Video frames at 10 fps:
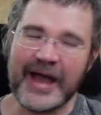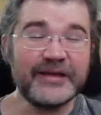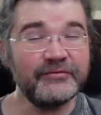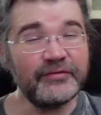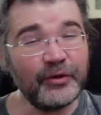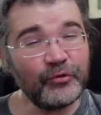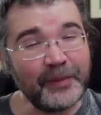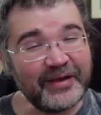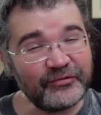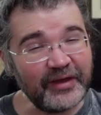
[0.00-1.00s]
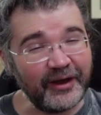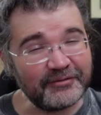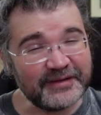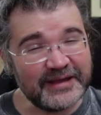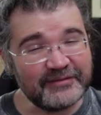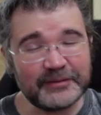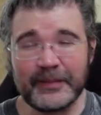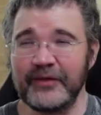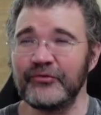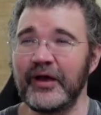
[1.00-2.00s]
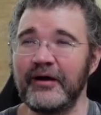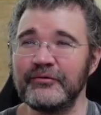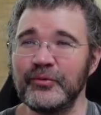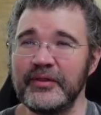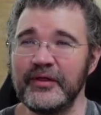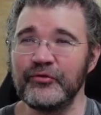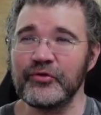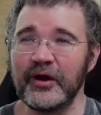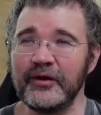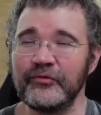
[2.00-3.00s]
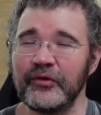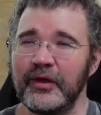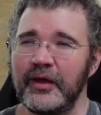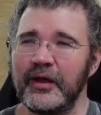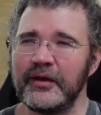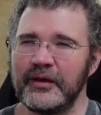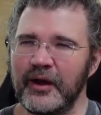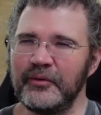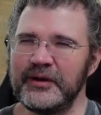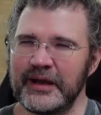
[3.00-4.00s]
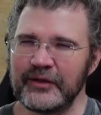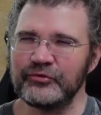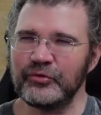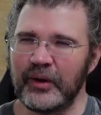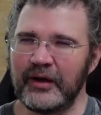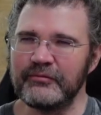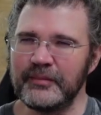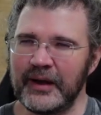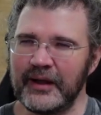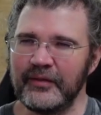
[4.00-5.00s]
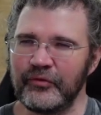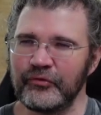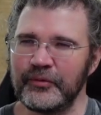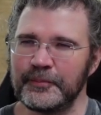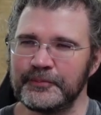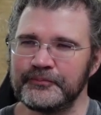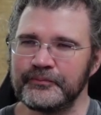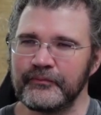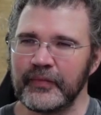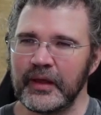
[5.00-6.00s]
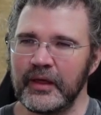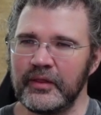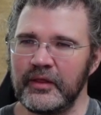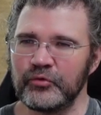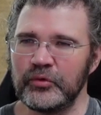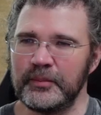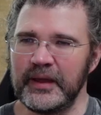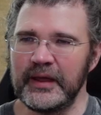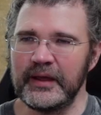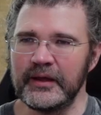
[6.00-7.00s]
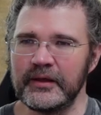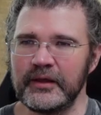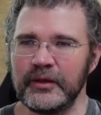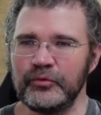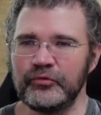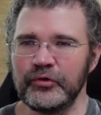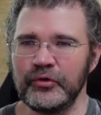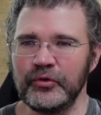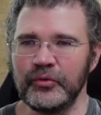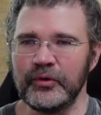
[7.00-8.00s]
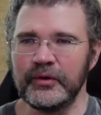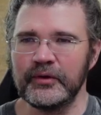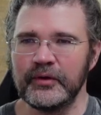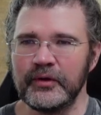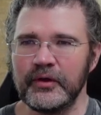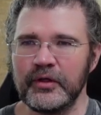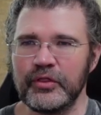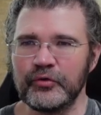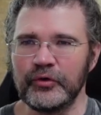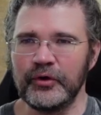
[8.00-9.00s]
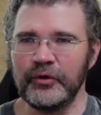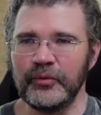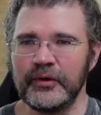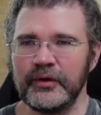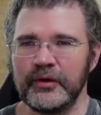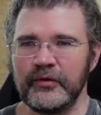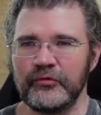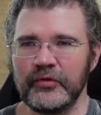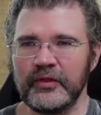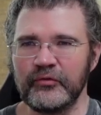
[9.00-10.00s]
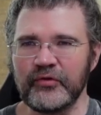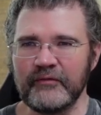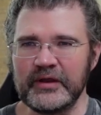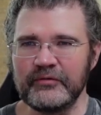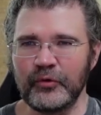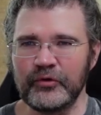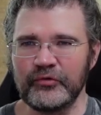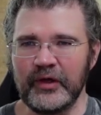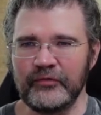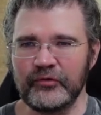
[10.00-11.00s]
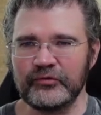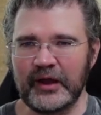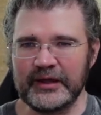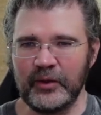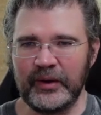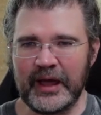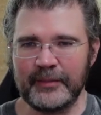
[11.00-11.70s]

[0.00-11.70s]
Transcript: I confuse myself, even myself, with these charts. No, next 12 months, this would be Q2 through. So this 74 cents is telling you what